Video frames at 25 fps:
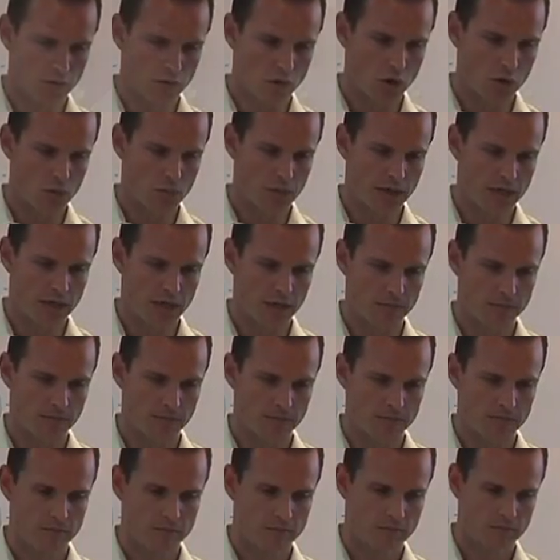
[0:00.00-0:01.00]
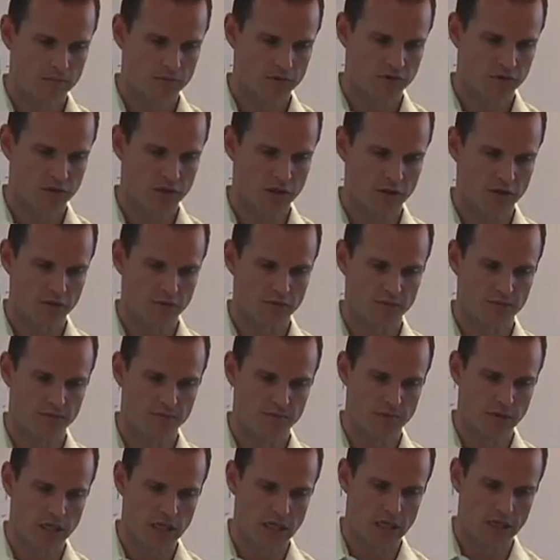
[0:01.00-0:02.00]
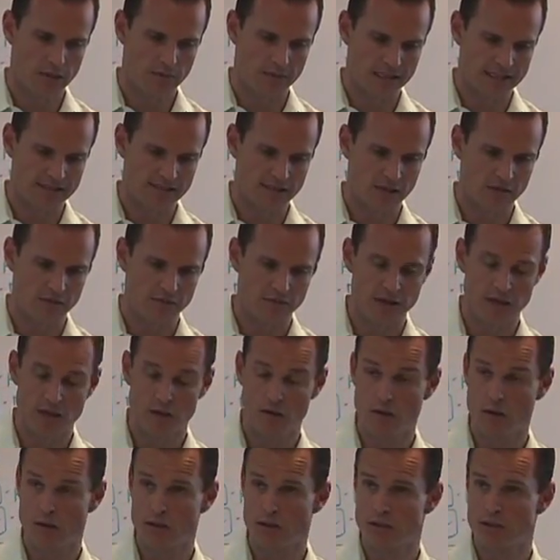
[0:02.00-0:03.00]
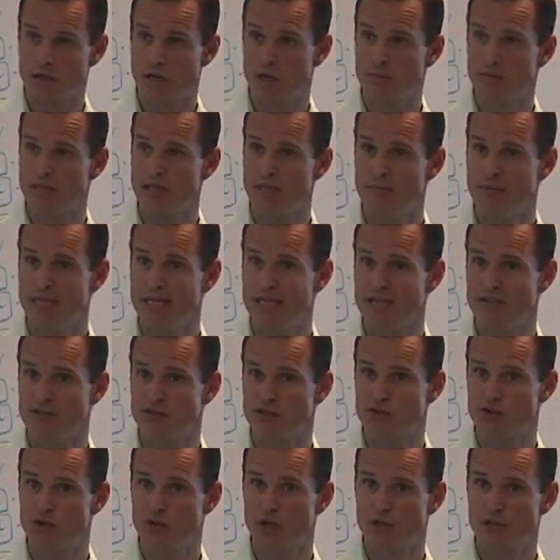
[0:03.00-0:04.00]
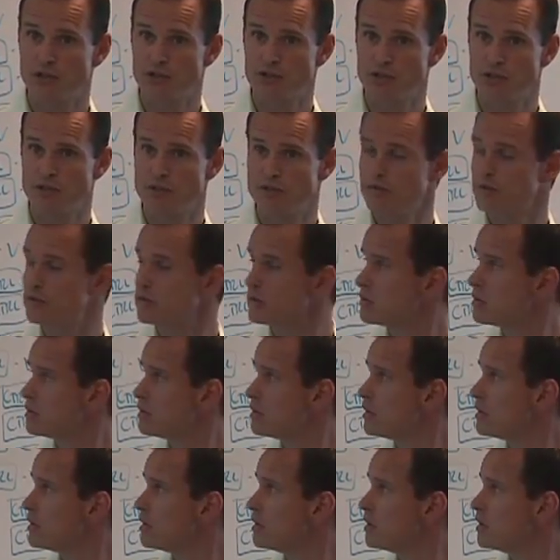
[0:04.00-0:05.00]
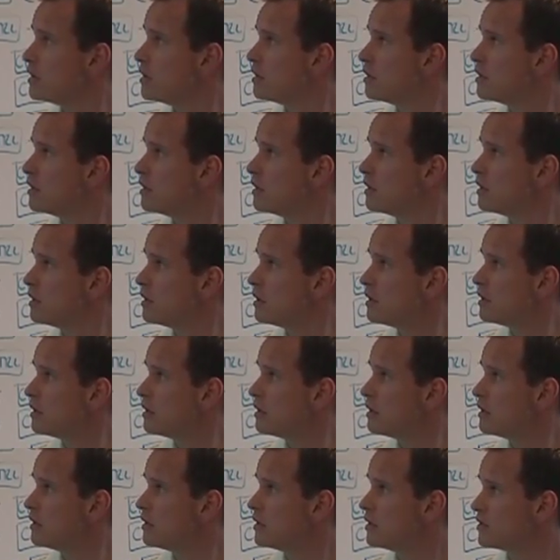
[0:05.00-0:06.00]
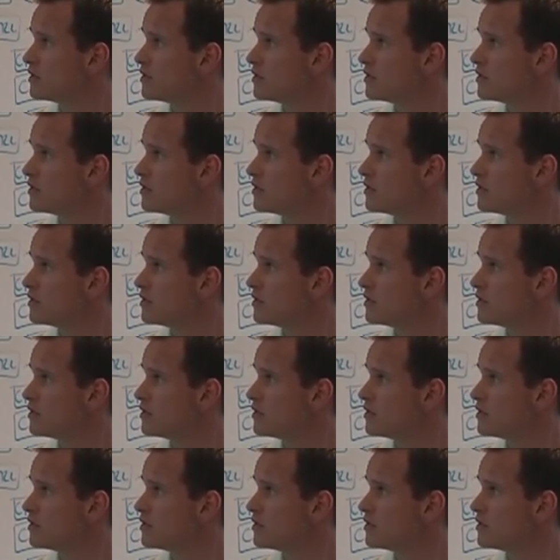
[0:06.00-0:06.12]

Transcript: open up There's another Excel file called Company B Instructions. You'll